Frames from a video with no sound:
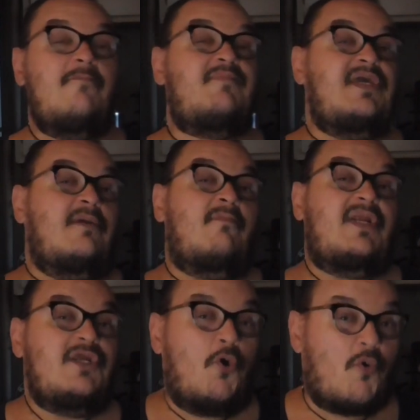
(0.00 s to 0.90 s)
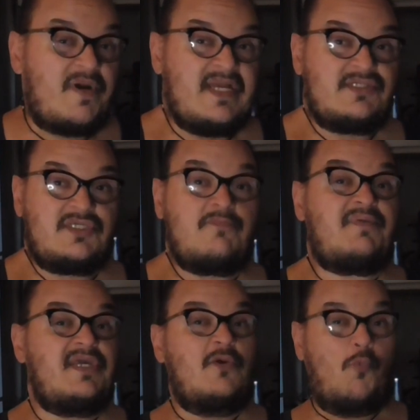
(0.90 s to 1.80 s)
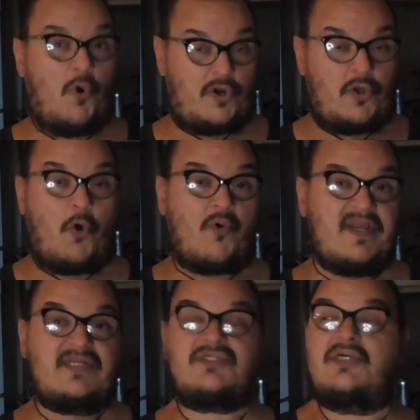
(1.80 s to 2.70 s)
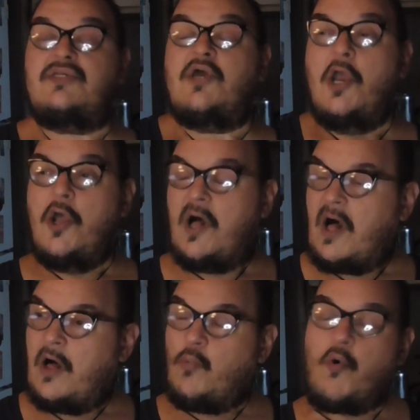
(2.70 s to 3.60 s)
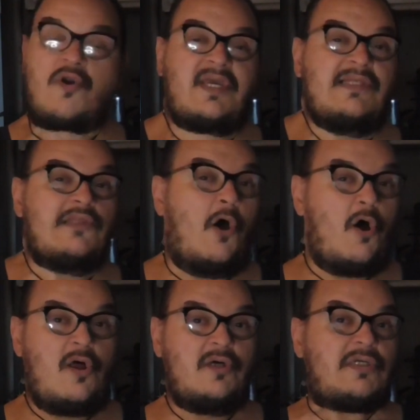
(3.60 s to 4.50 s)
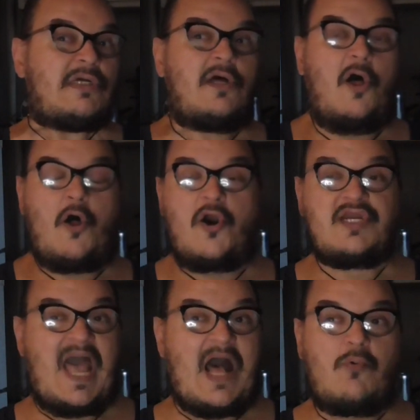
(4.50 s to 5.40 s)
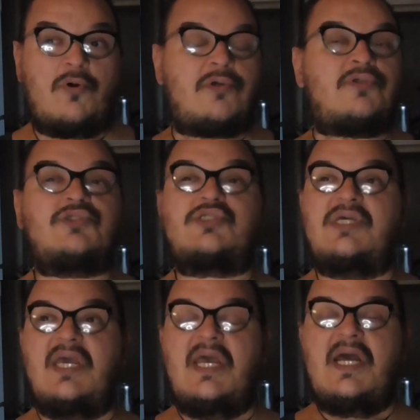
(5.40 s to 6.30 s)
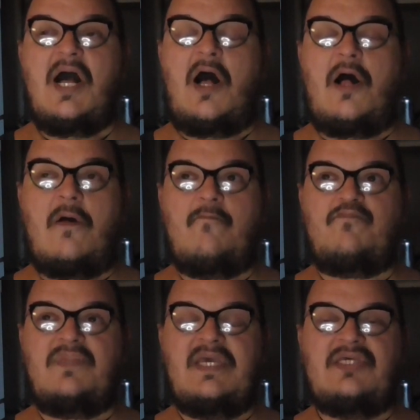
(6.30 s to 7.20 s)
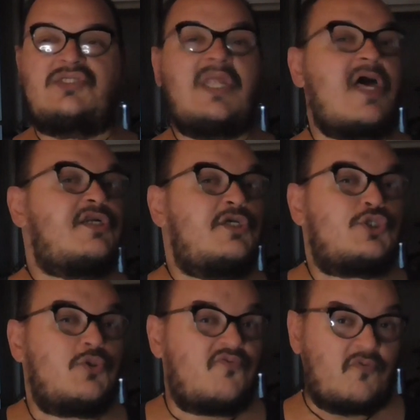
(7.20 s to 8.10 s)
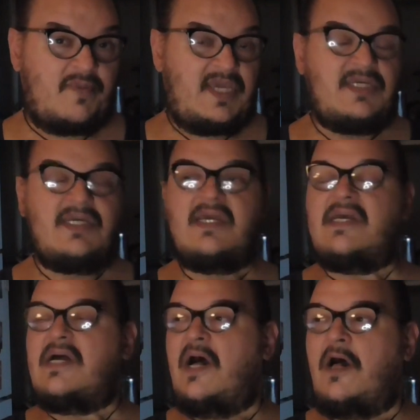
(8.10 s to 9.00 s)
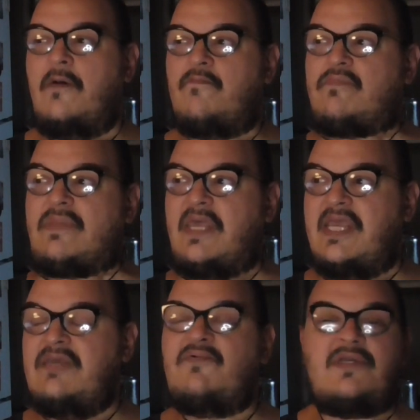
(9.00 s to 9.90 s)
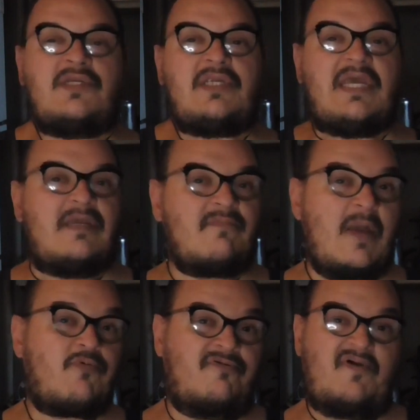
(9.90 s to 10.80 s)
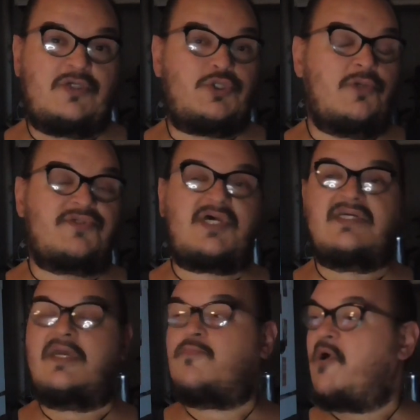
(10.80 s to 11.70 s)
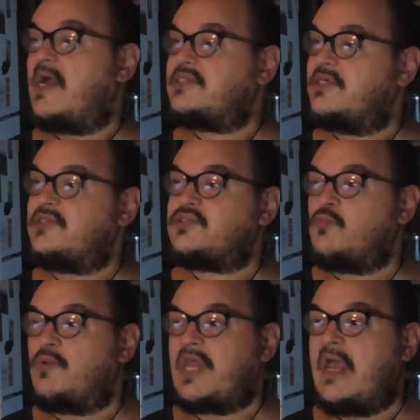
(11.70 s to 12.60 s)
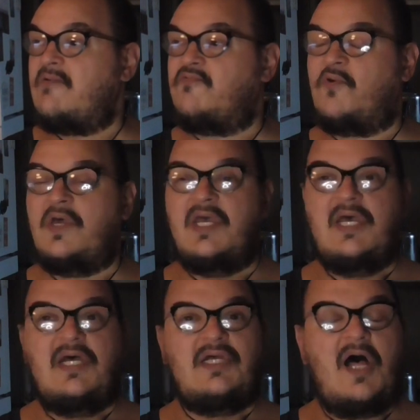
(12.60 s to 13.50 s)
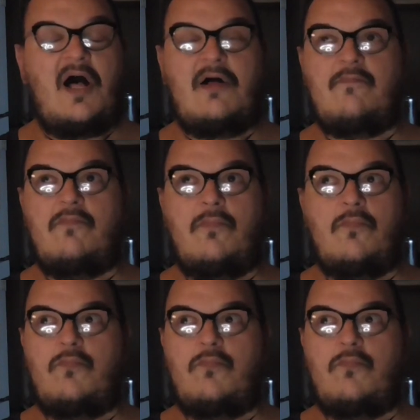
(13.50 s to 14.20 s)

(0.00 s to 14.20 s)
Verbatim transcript: being money oriented, being work oriented, uh, working long, hard hours um, is not an issue for me. Um, even in my professional psychic practice, when I've, um,